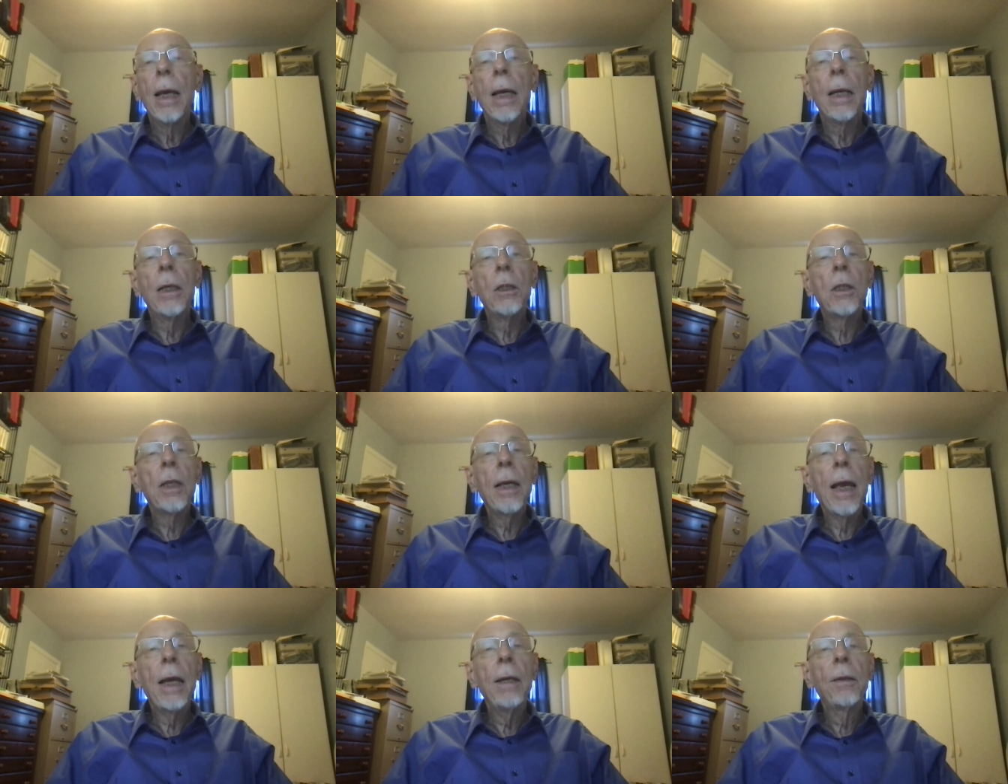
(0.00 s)
It is the
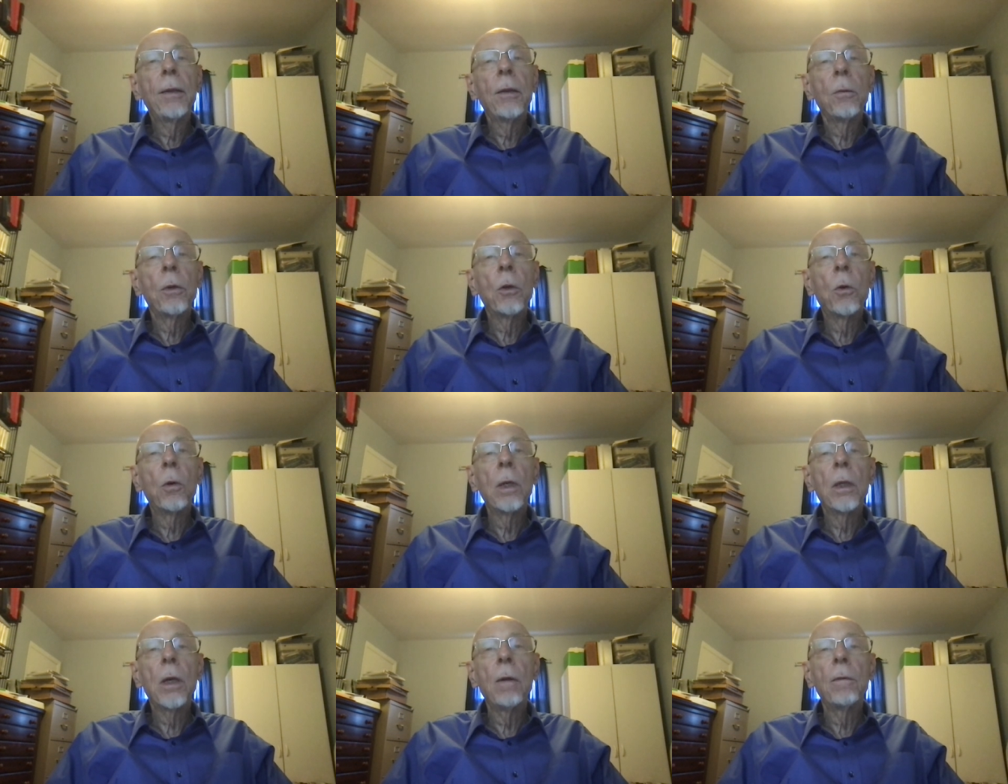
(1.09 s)
8th
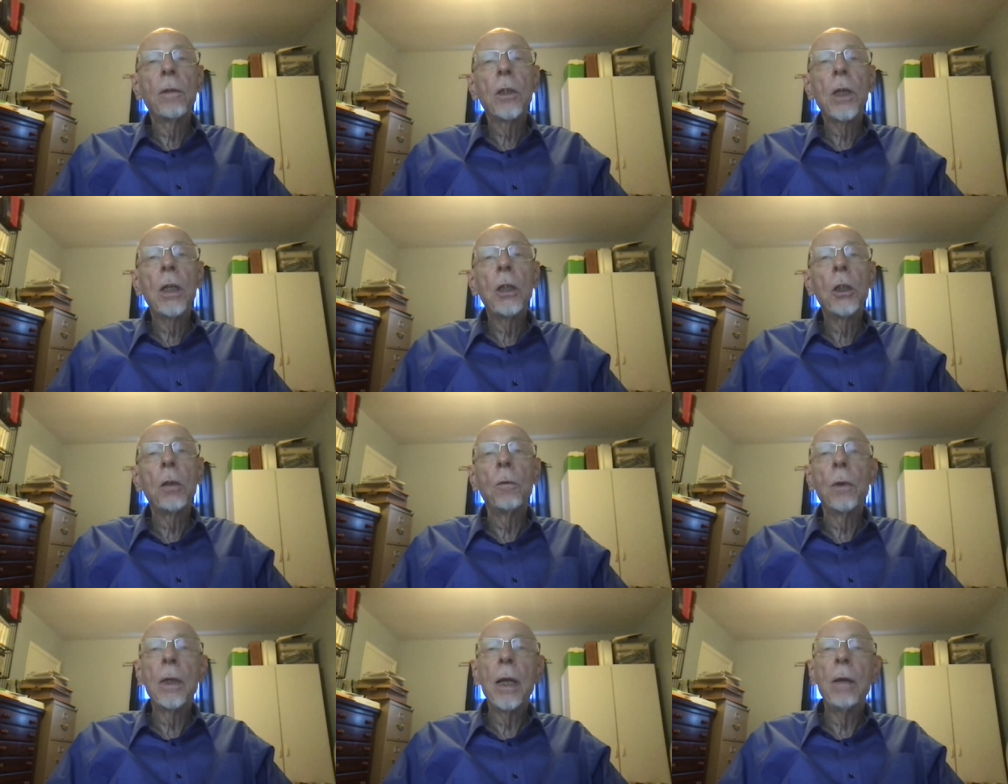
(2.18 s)
recorded conversation
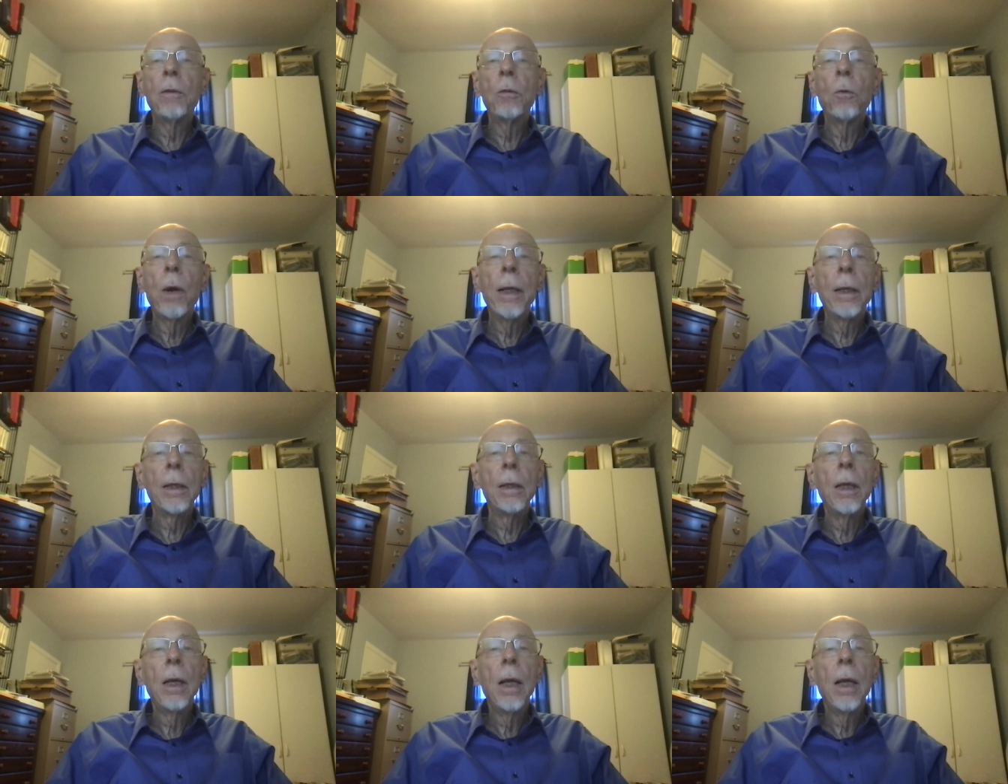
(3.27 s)
with David Whalen,